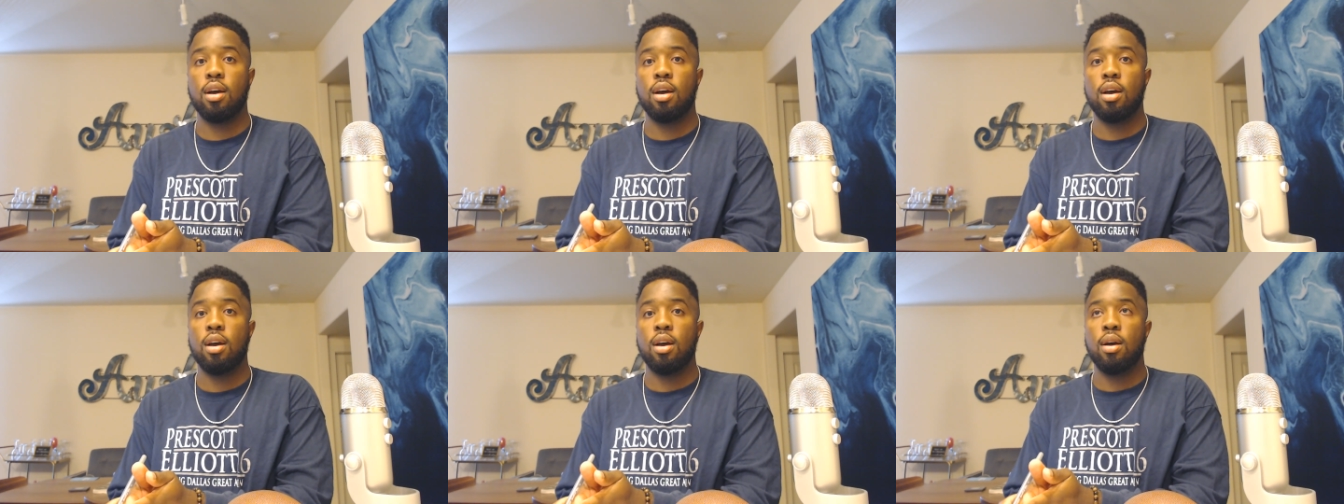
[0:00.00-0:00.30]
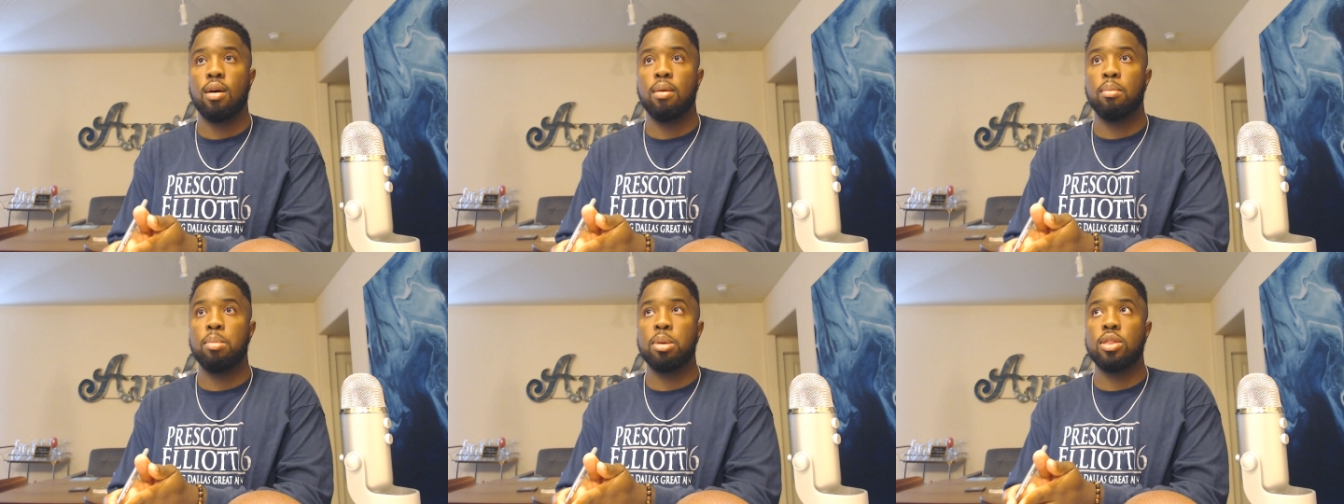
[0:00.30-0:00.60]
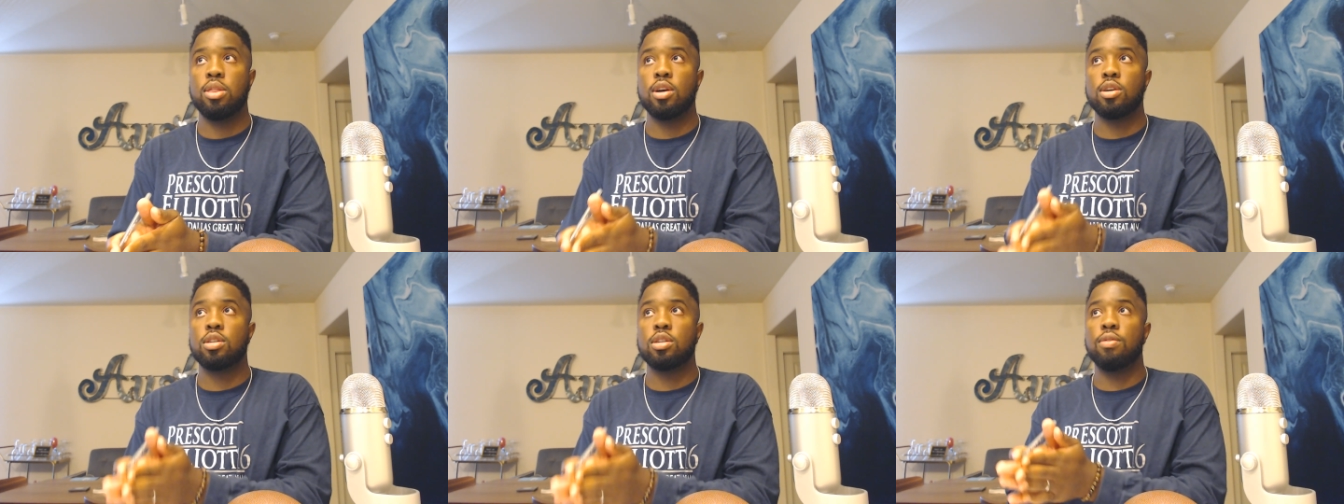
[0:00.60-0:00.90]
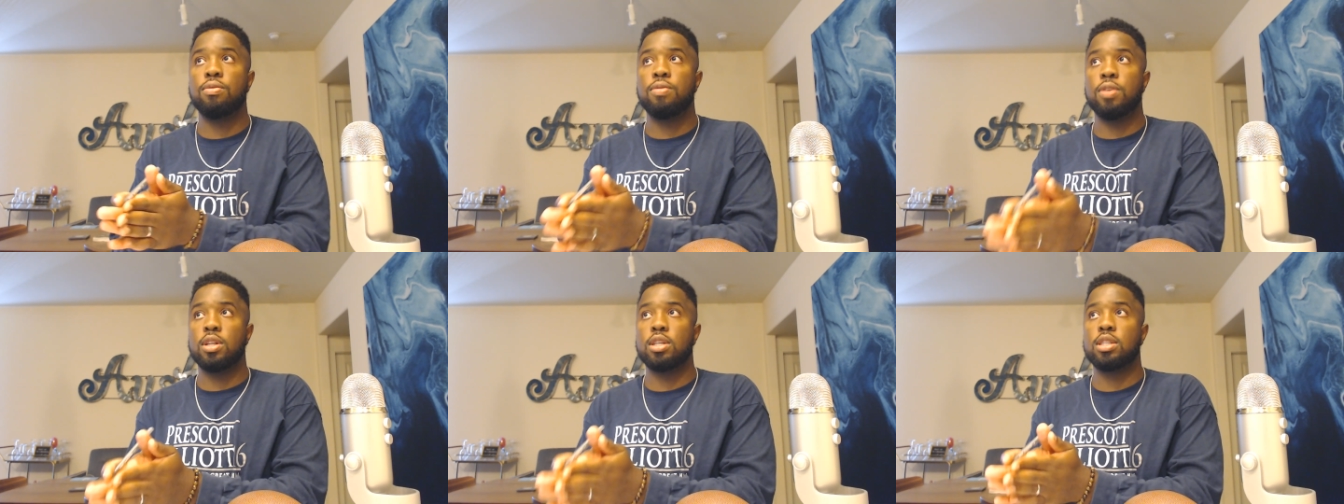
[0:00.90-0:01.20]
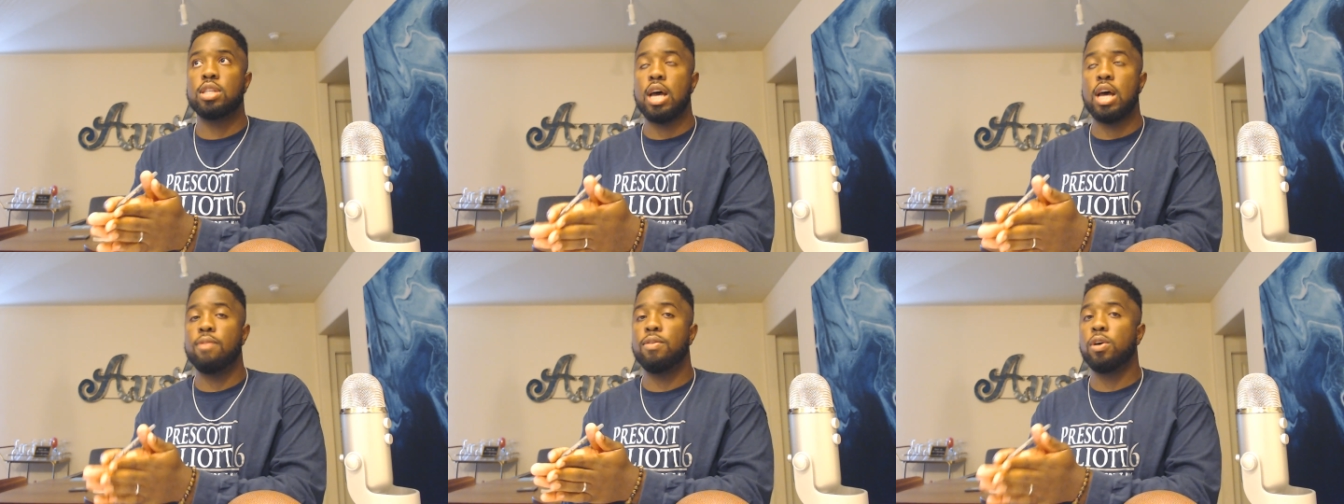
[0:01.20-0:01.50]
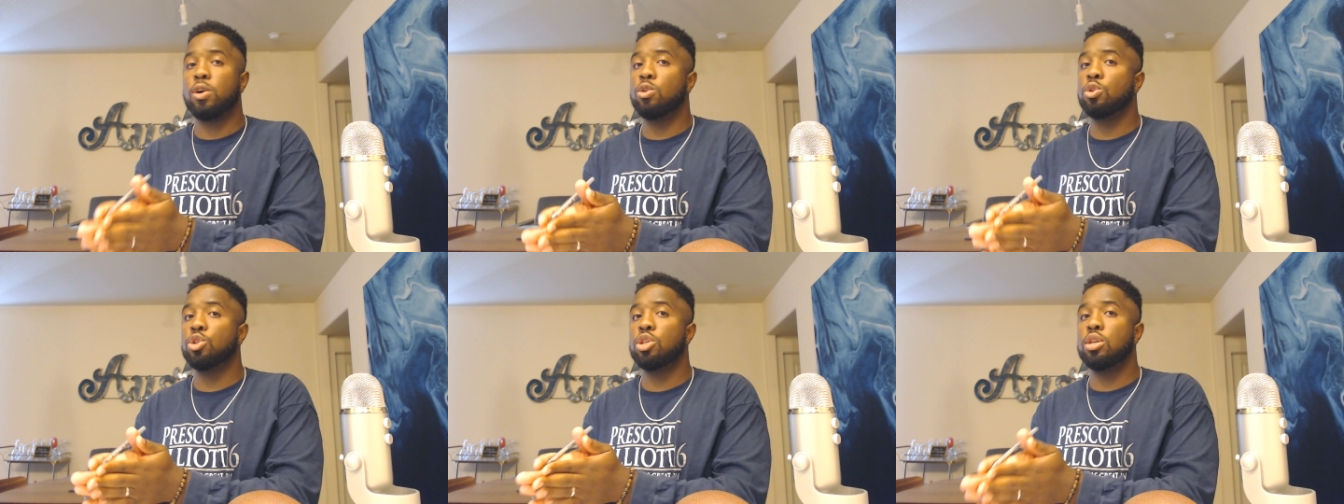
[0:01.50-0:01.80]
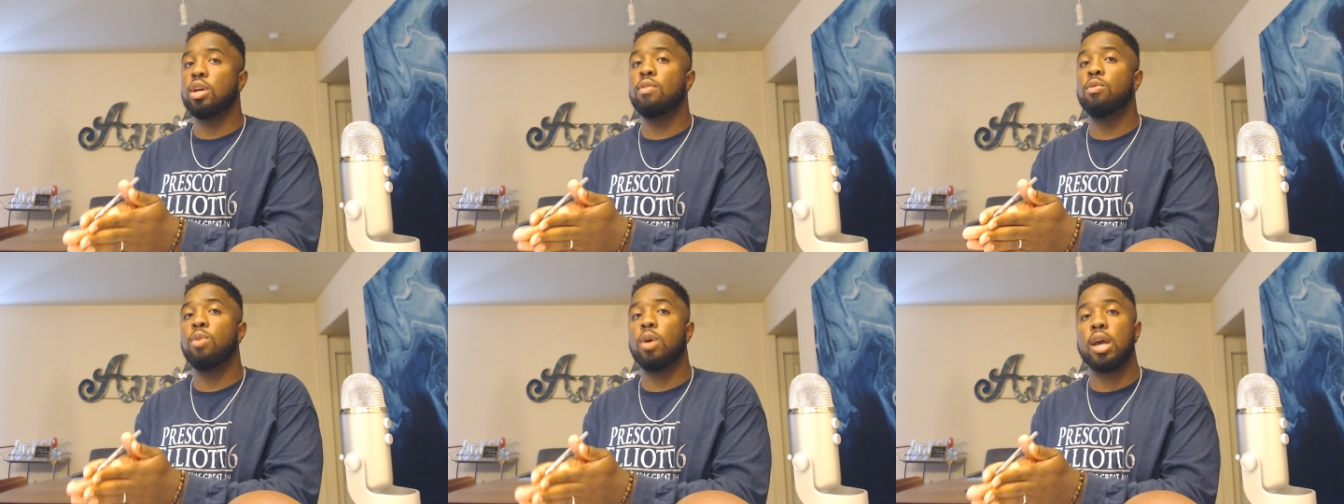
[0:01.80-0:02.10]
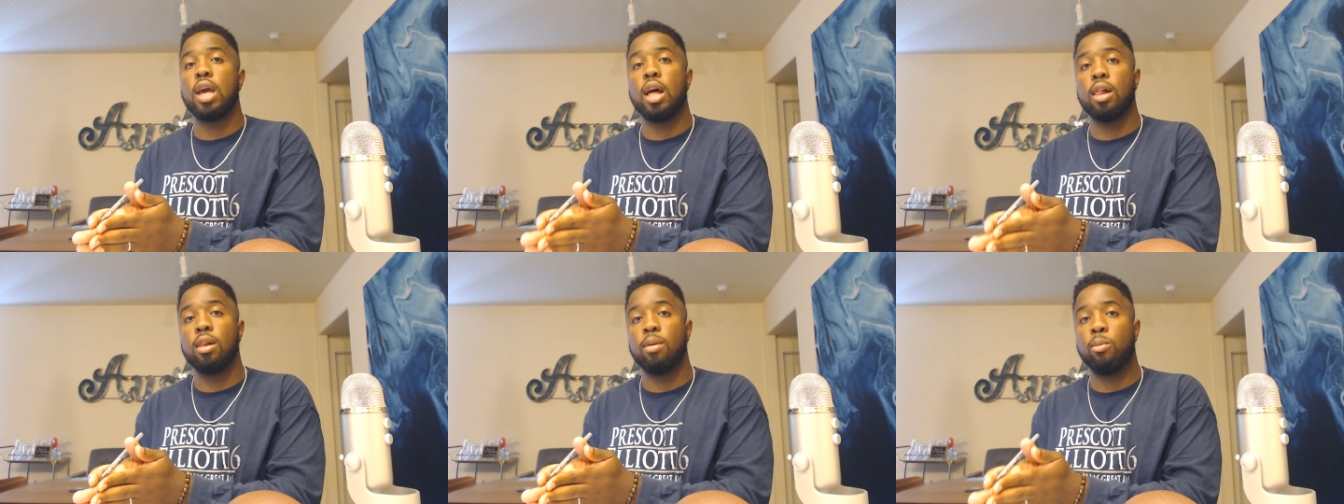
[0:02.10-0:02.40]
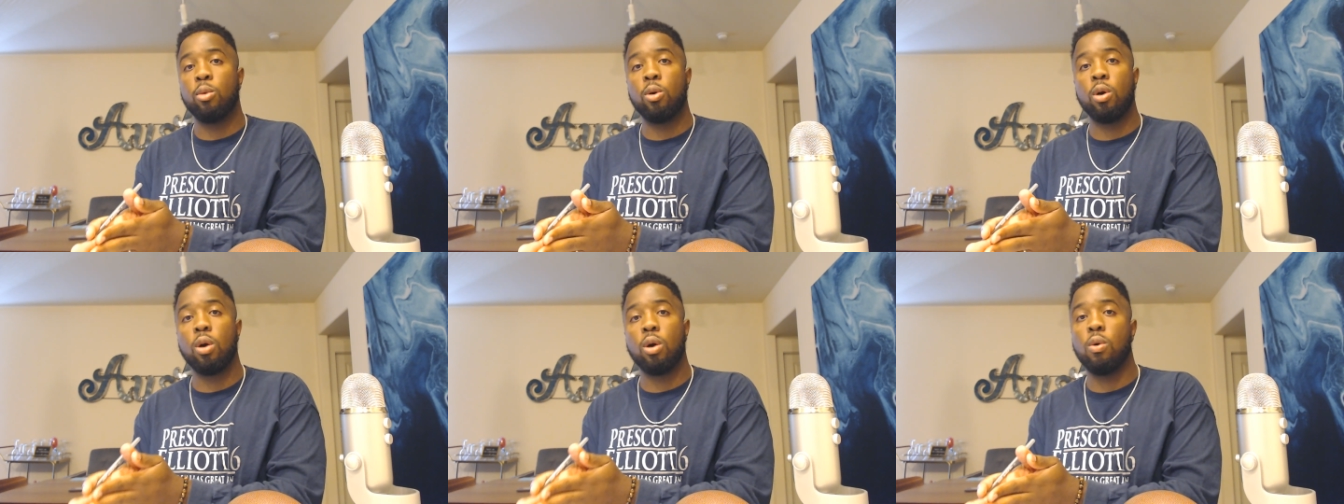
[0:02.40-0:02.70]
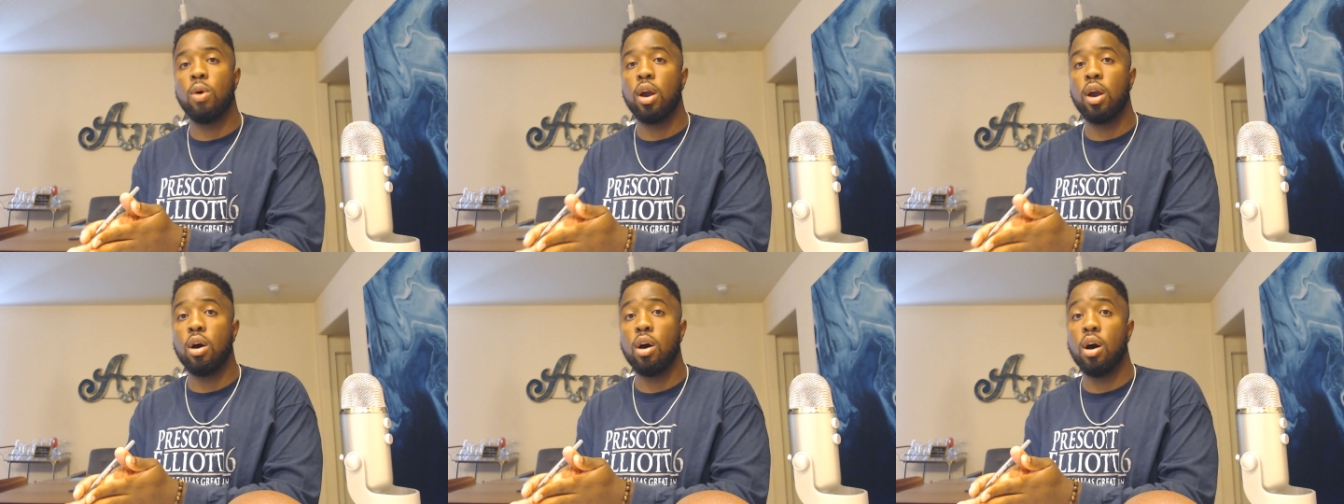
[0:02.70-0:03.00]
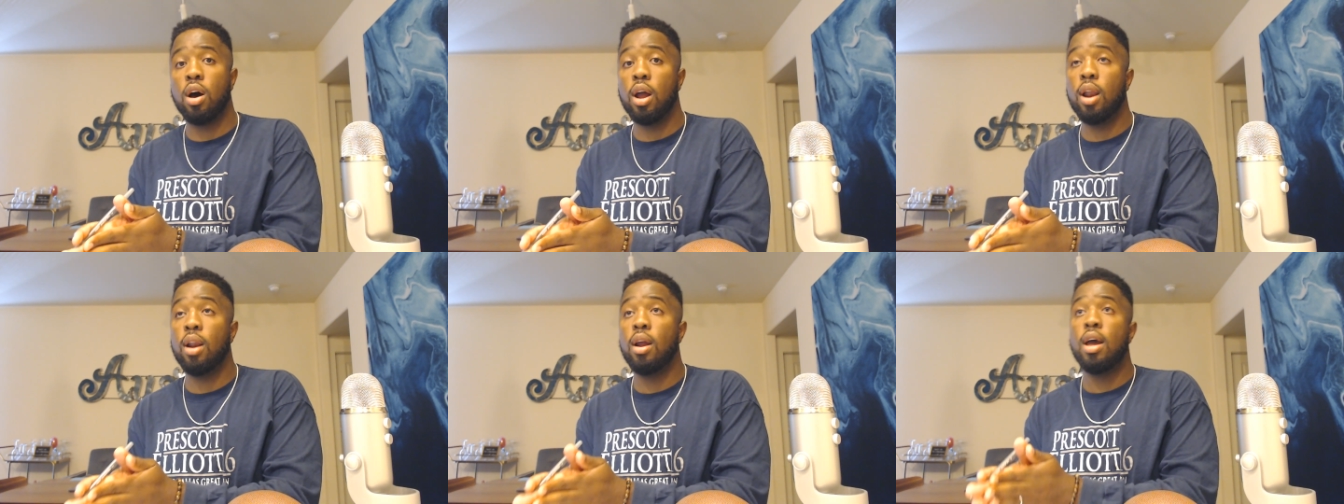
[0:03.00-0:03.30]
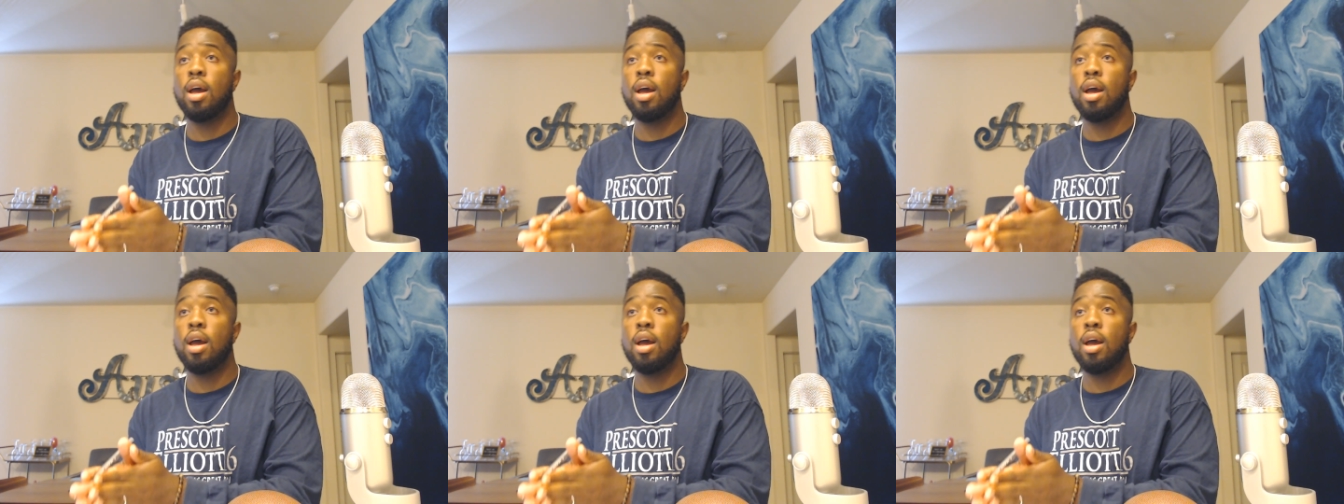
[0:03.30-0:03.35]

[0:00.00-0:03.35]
But there's a philosophical shift with Kellen Moore going on.